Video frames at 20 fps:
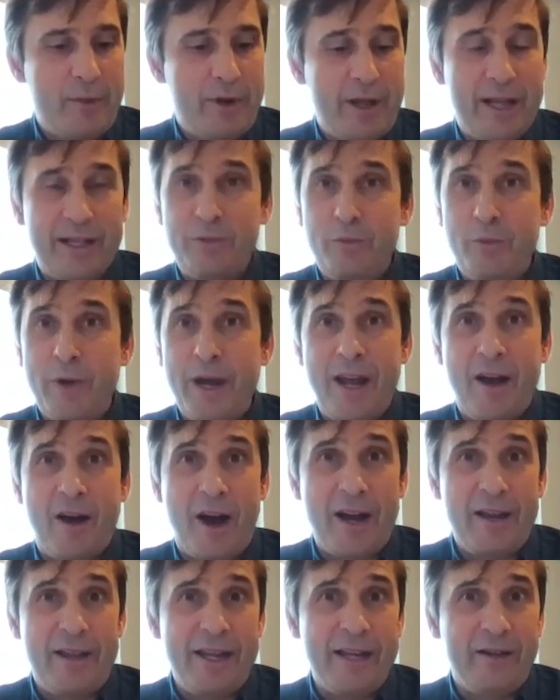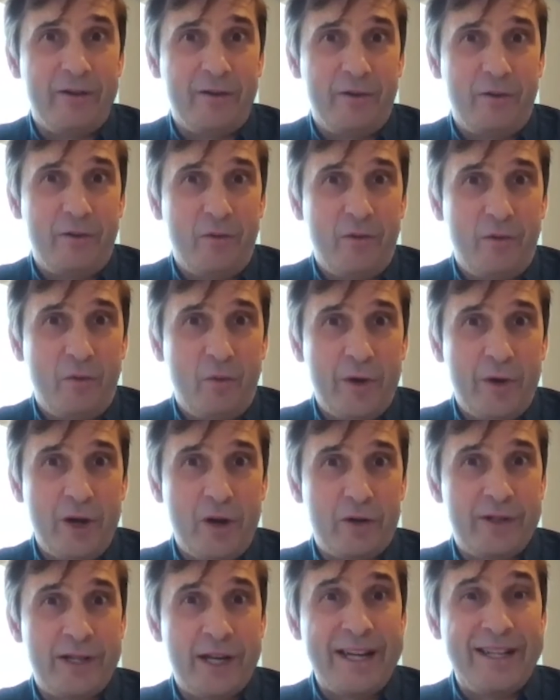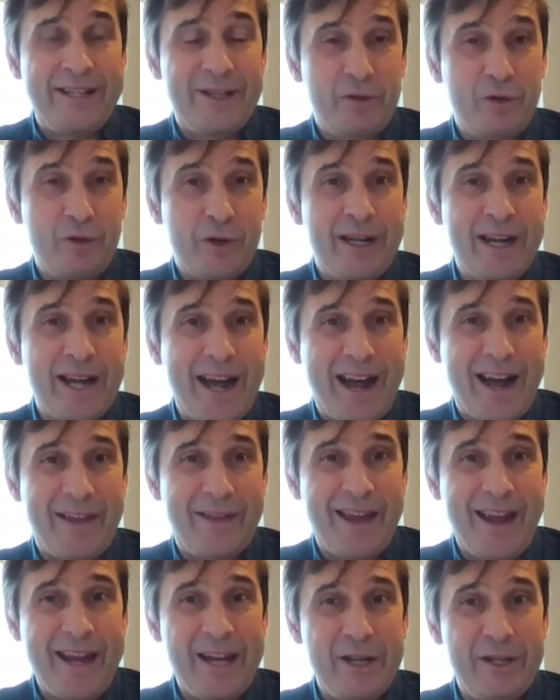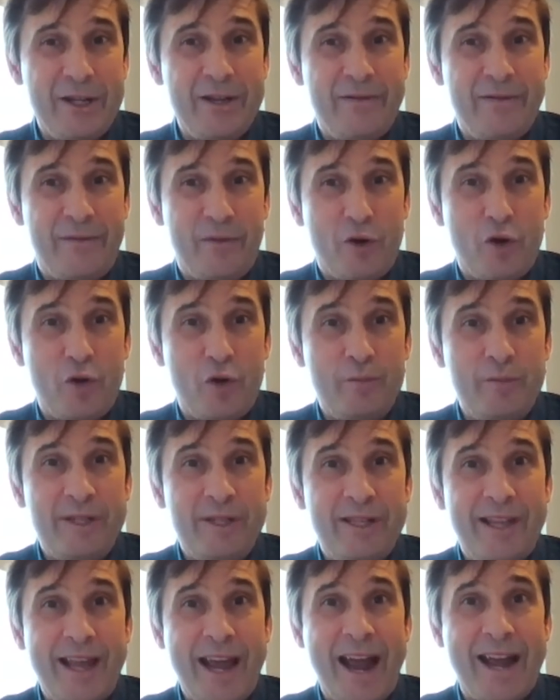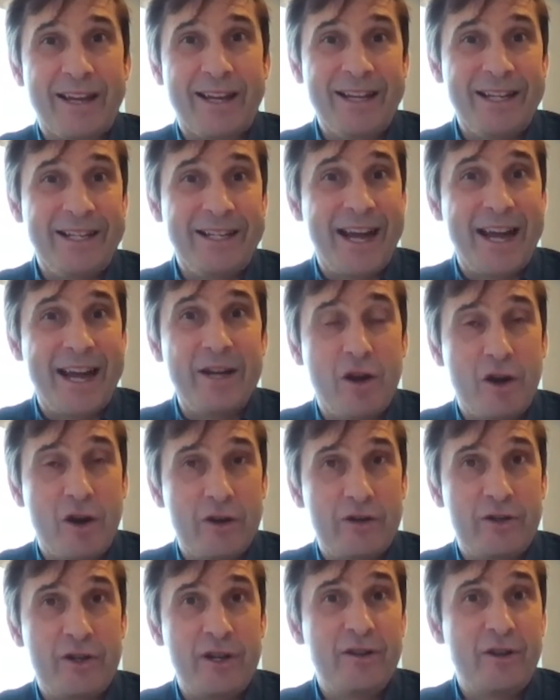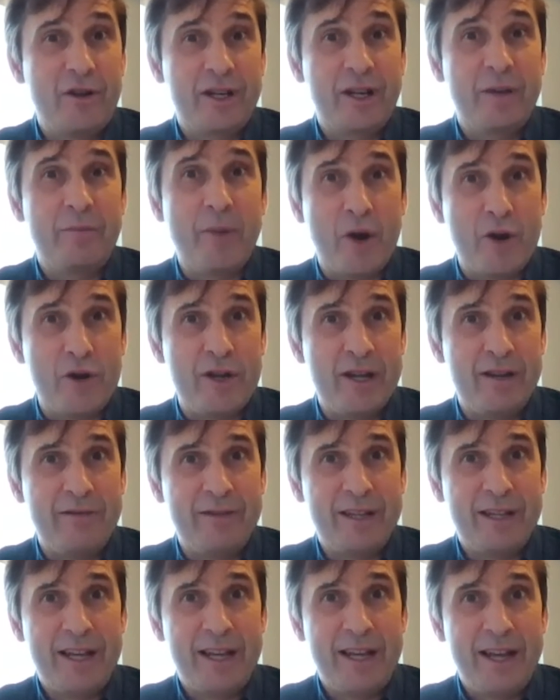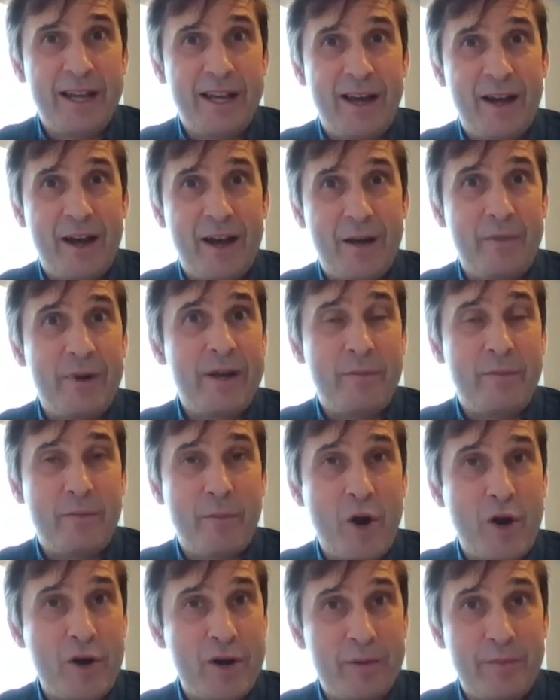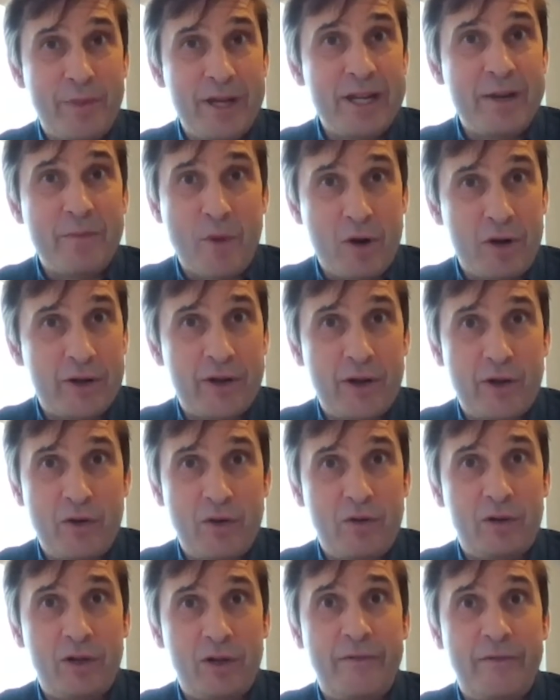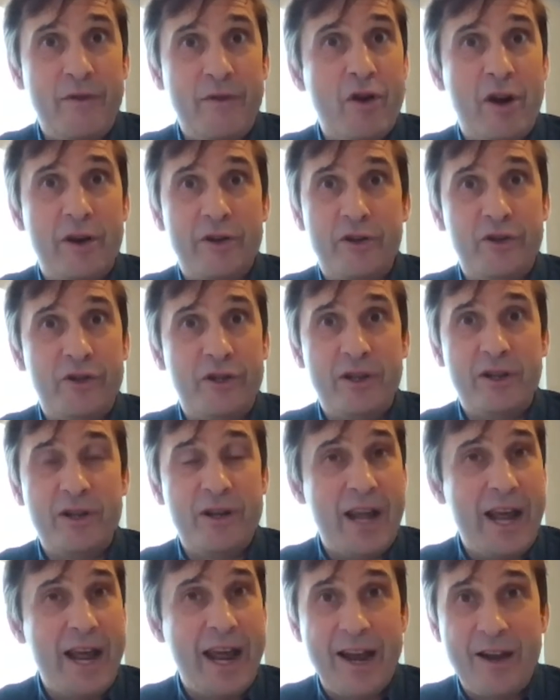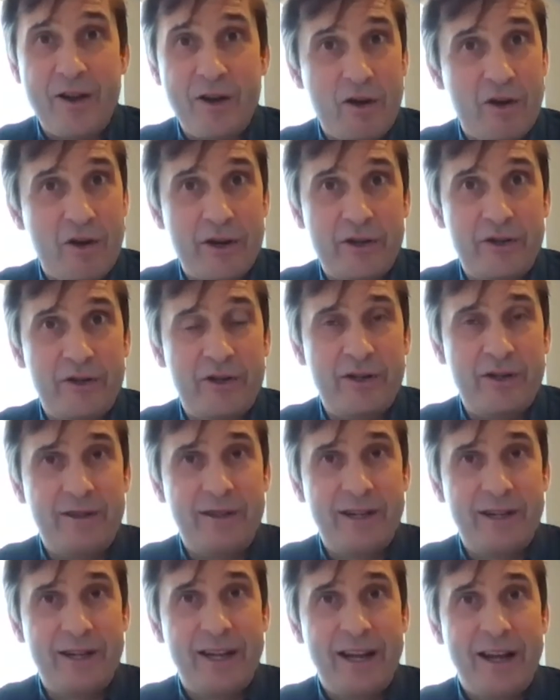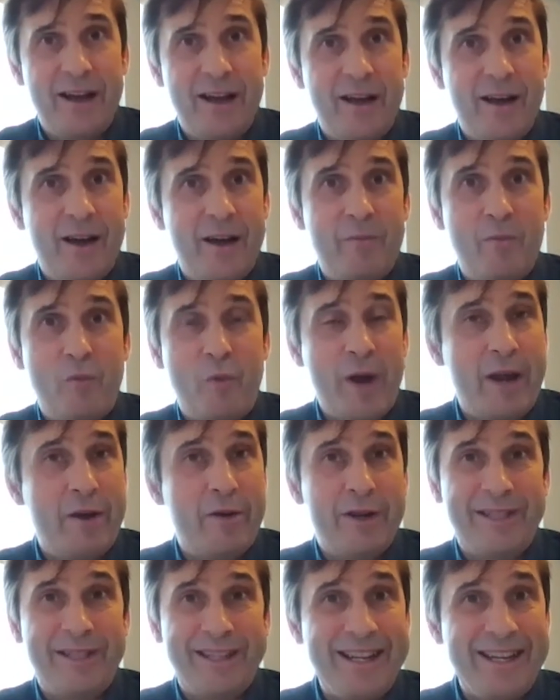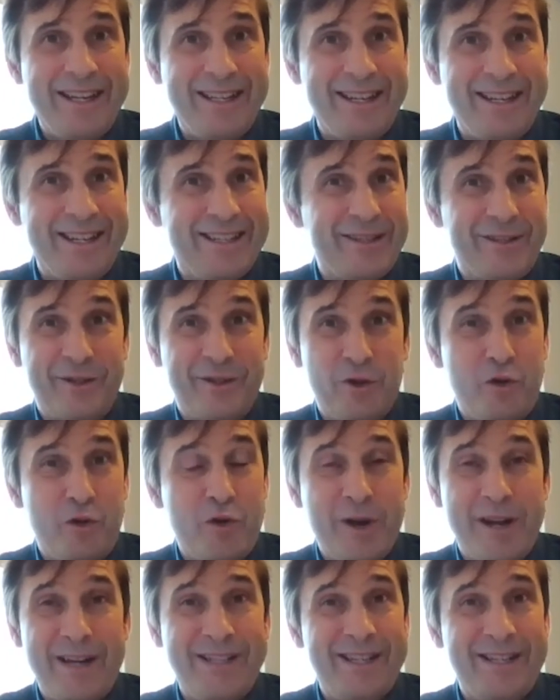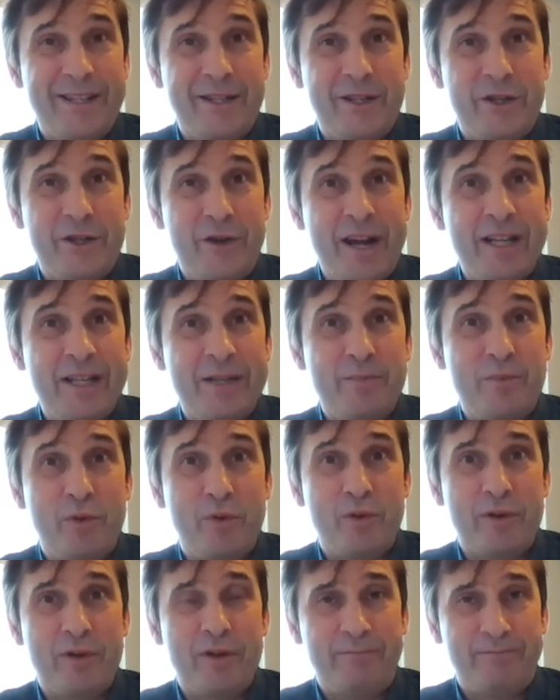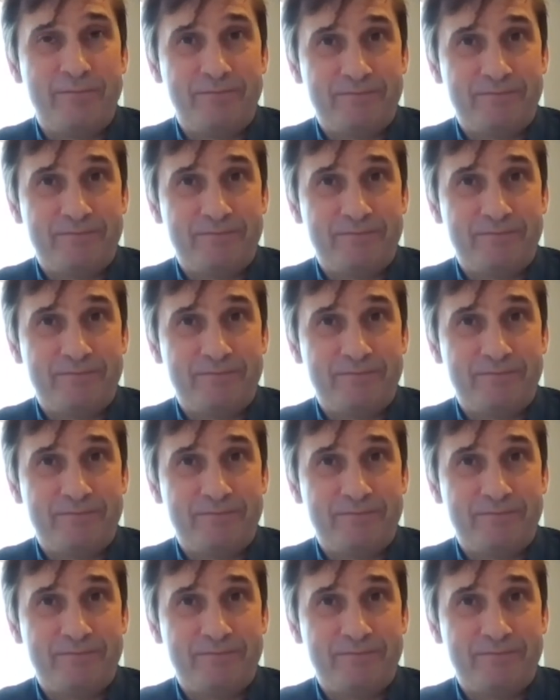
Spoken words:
That's where I think we also need to look at other energy forms that contain hydrogen, like ammonia. I mean, ammonia being a molecule of nitrogen and hydrogen, where it's easier to store, easier to transport.